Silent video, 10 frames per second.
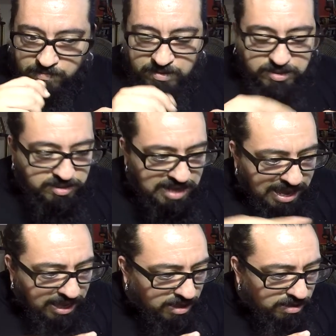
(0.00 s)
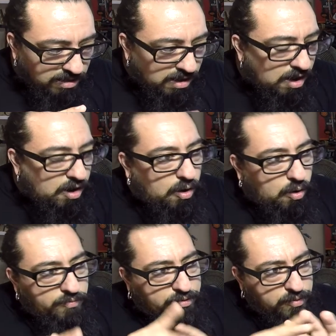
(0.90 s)
snake
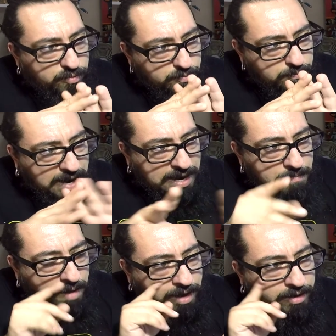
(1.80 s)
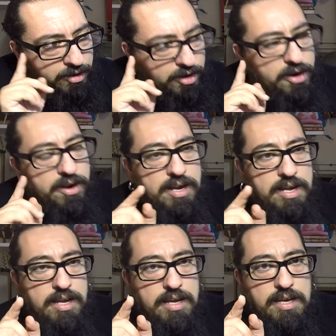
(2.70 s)
over my monitor,
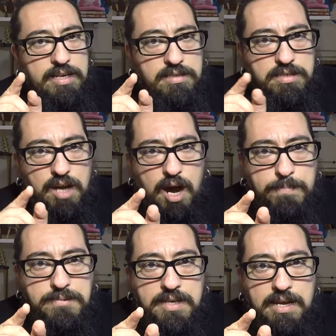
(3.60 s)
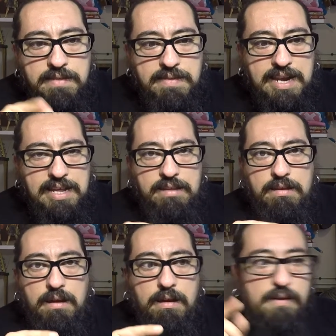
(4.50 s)
it stops and then it
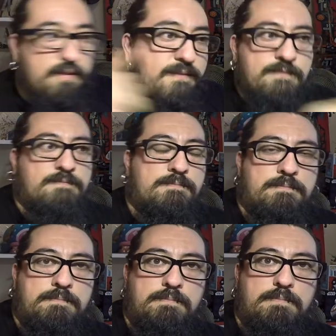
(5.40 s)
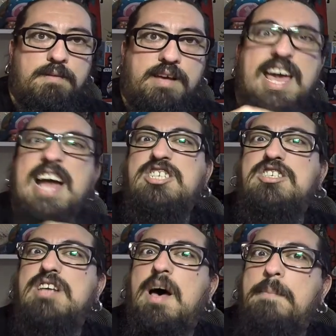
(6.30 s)

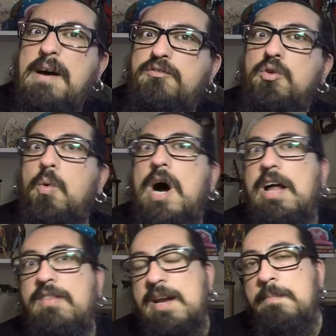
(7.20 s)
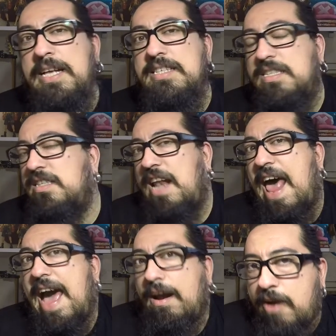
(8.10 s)
catches up after a while. That means it's
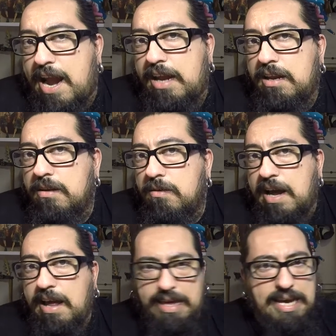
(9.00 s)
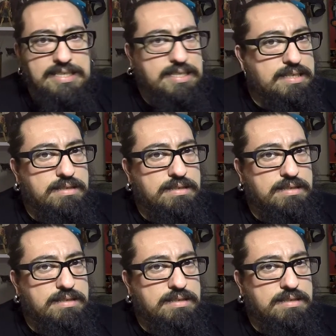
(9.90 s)
lag, right? I guess